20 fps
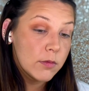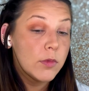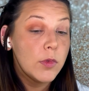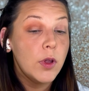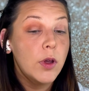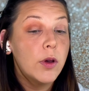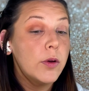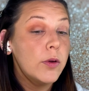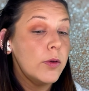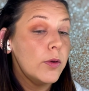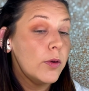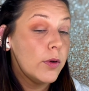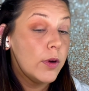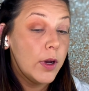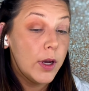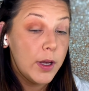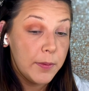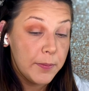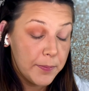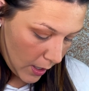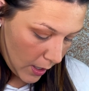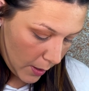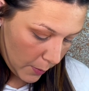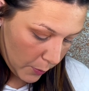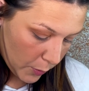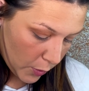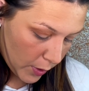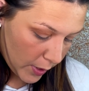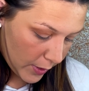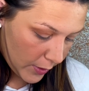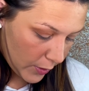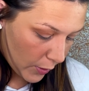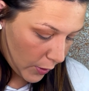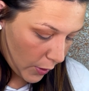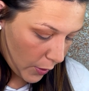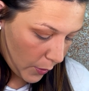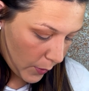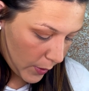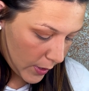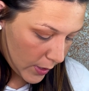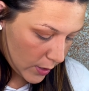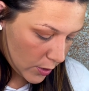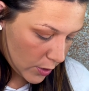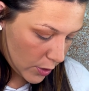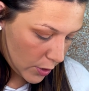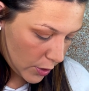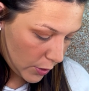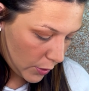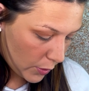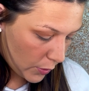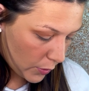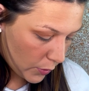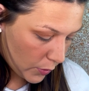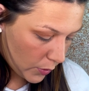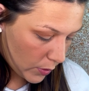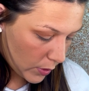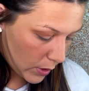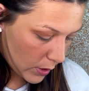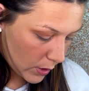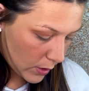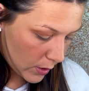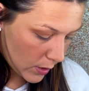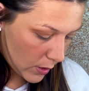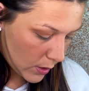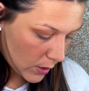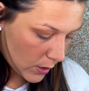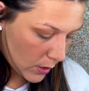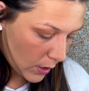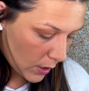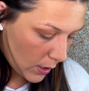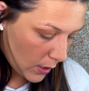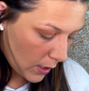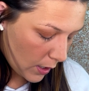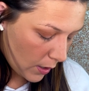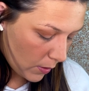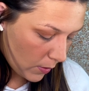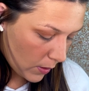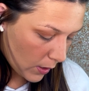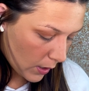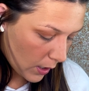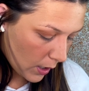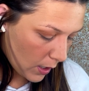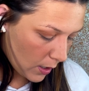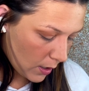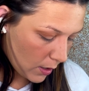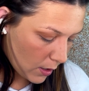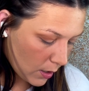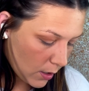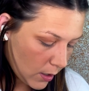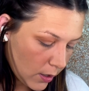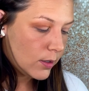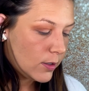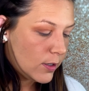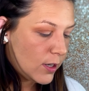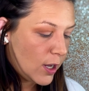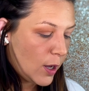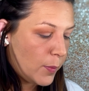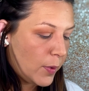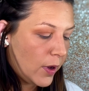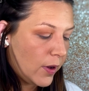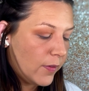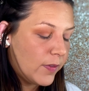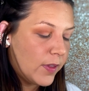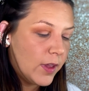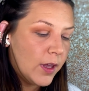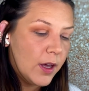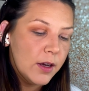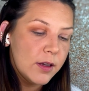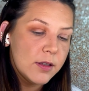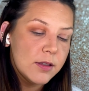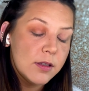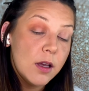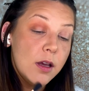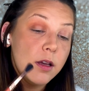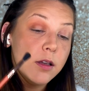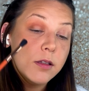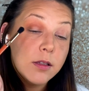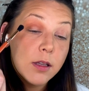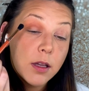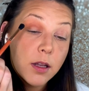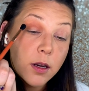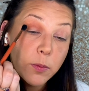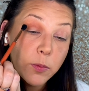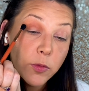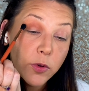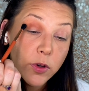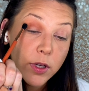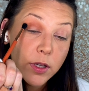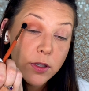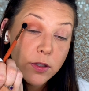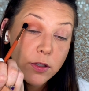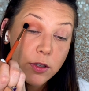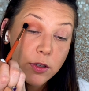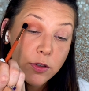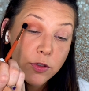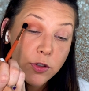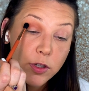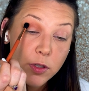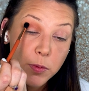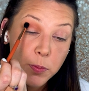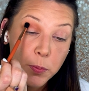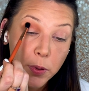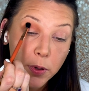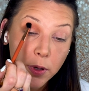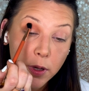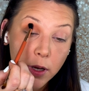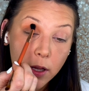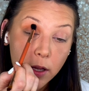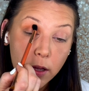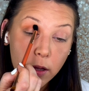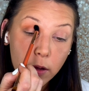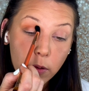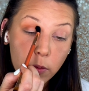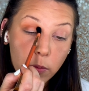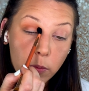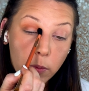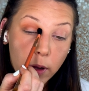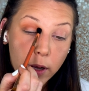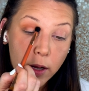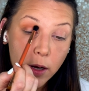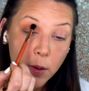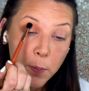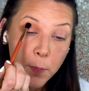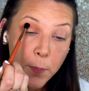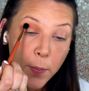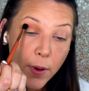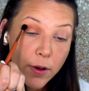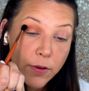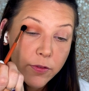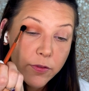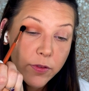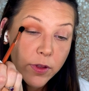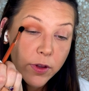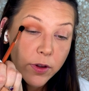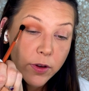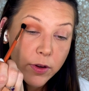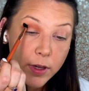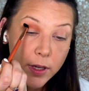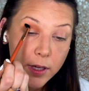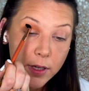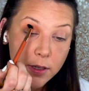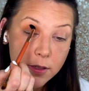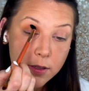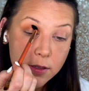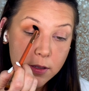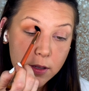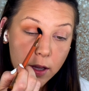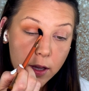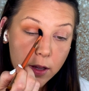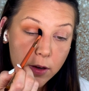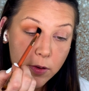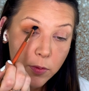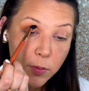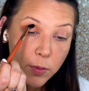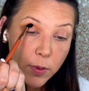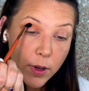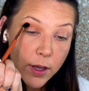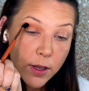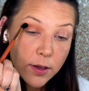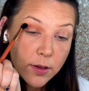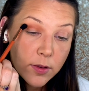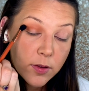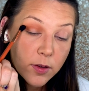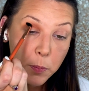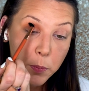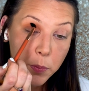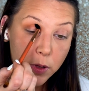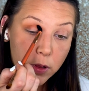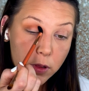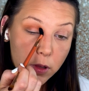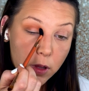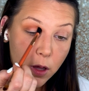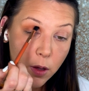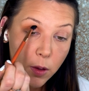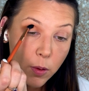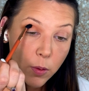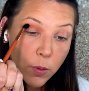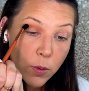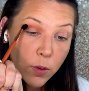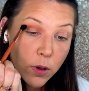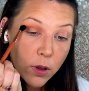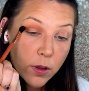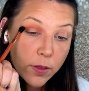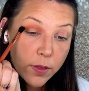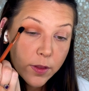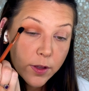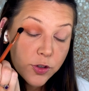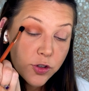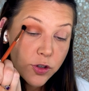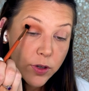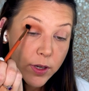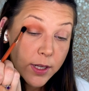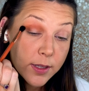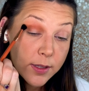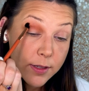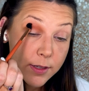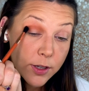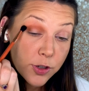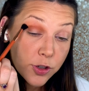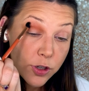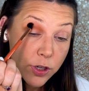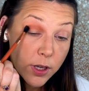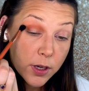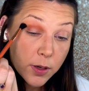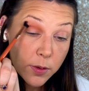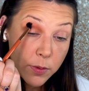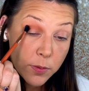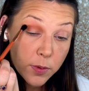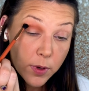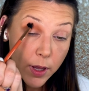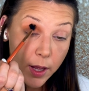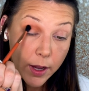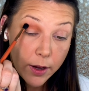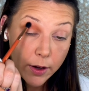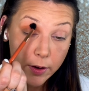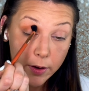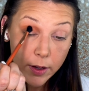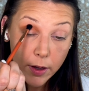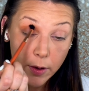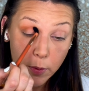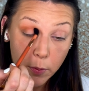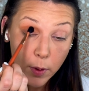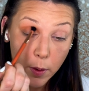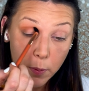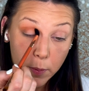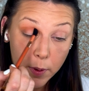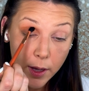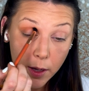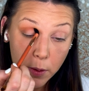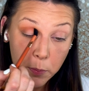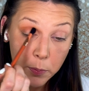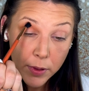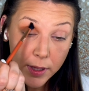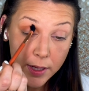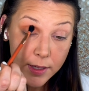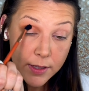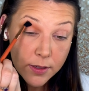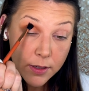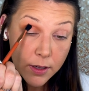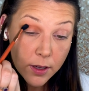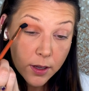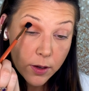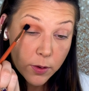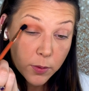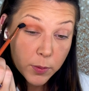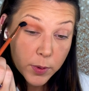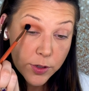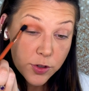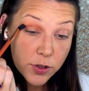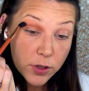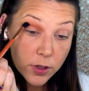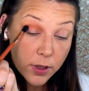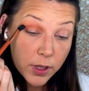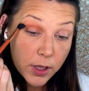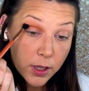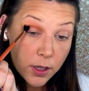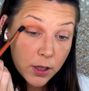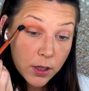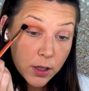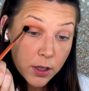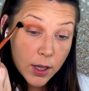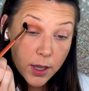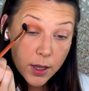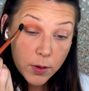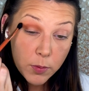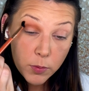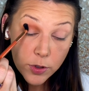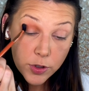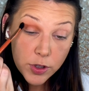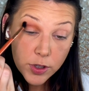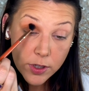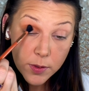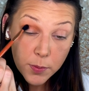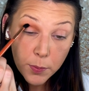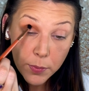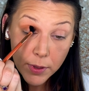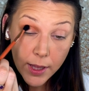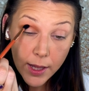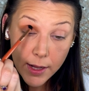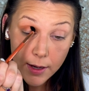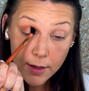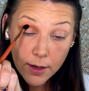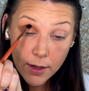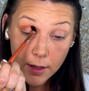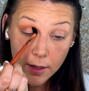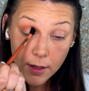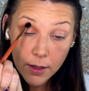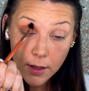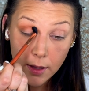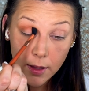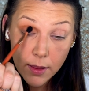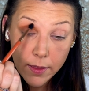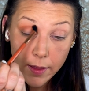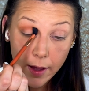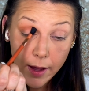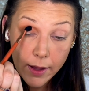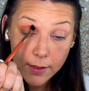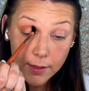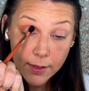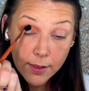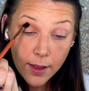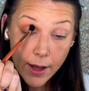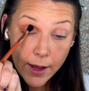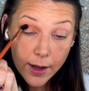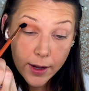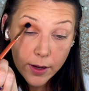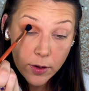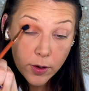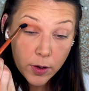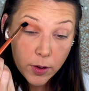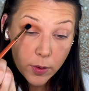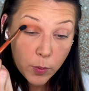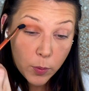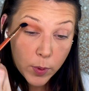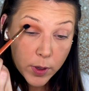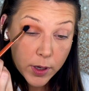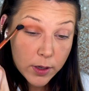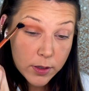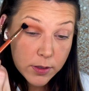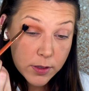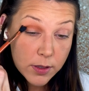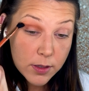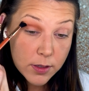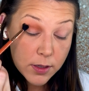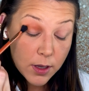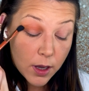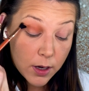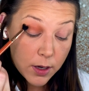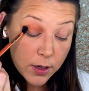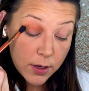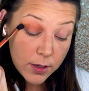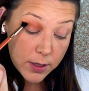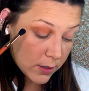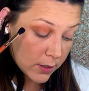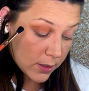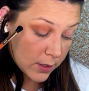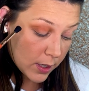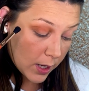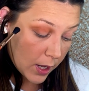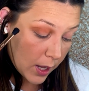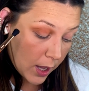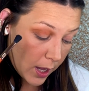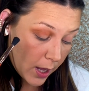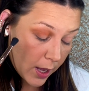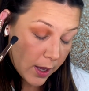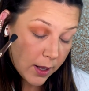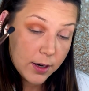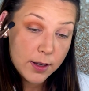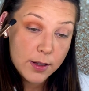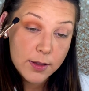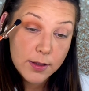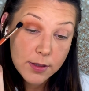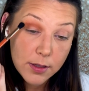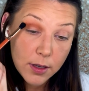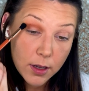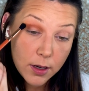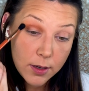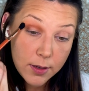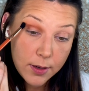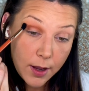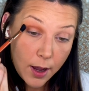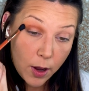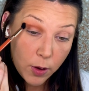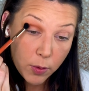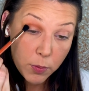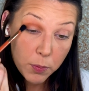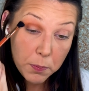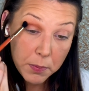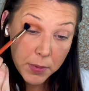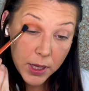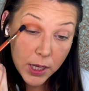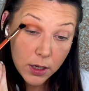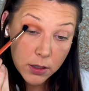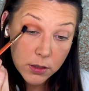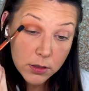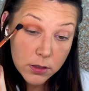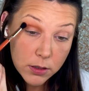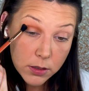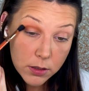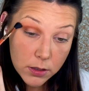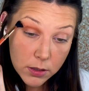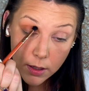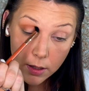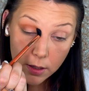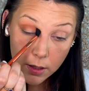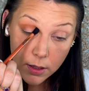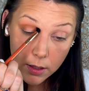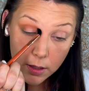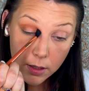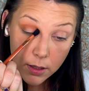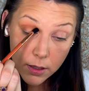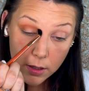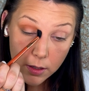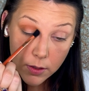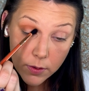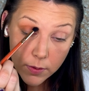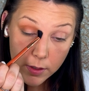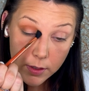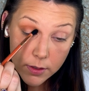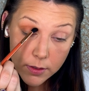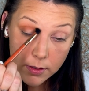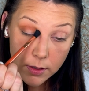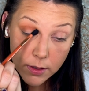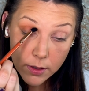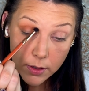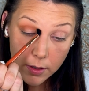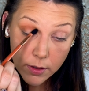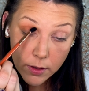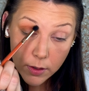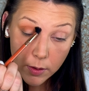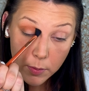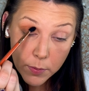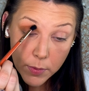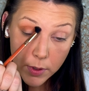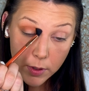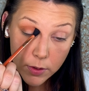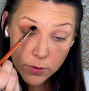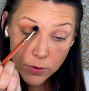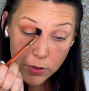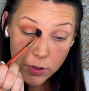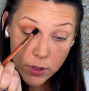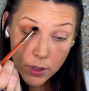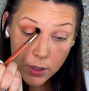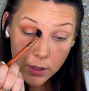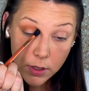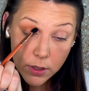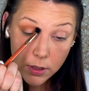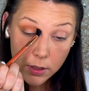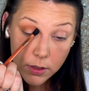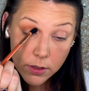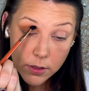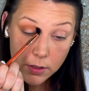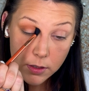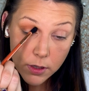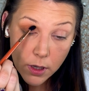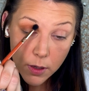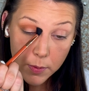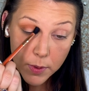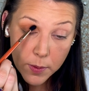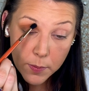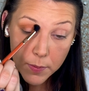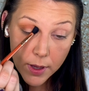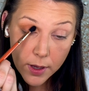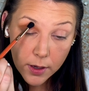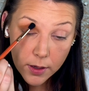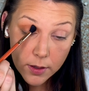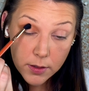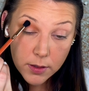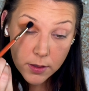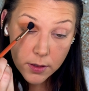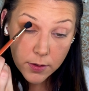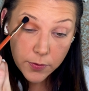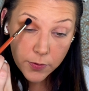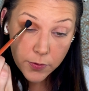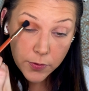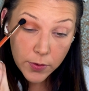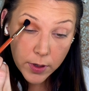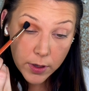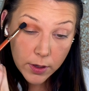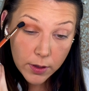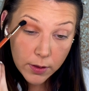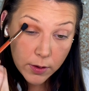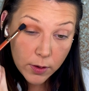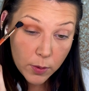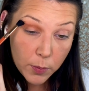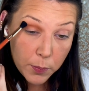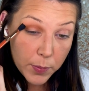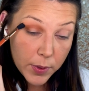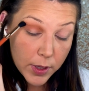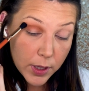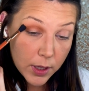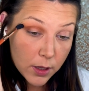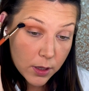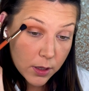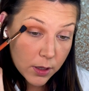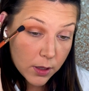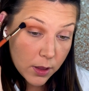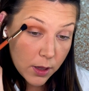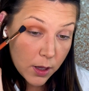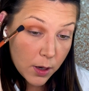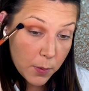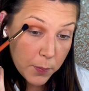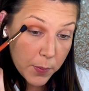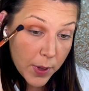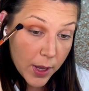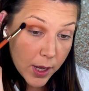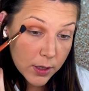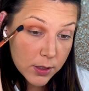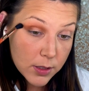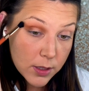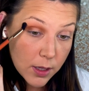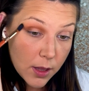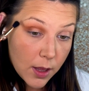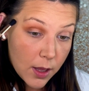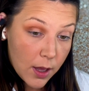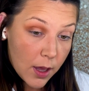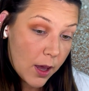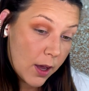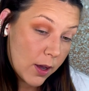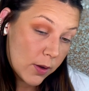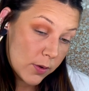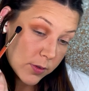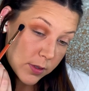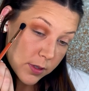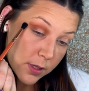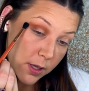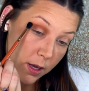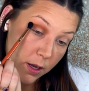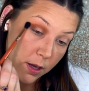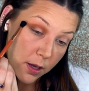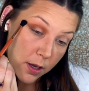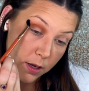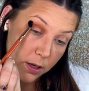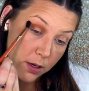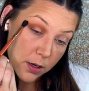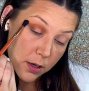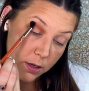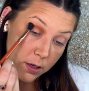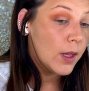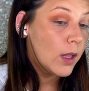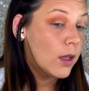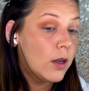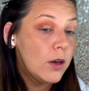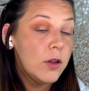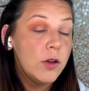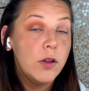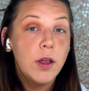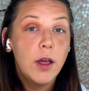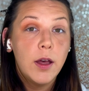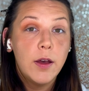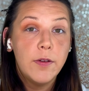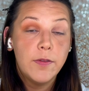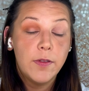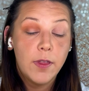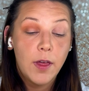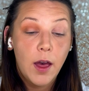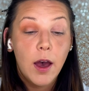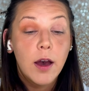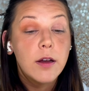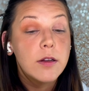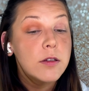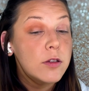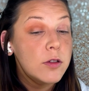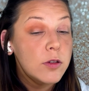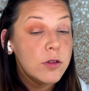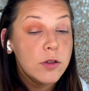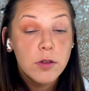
All right, I'm going to go into Sundown again, tap off the excess, and I'm going to just put it right above the crease and right below the transition area where we had placed it originally. And we're just blending that line where Suntan and Sundown meet. And doing circular motions, coming back to the front a little bit, and then back to the outside. And you'll have that.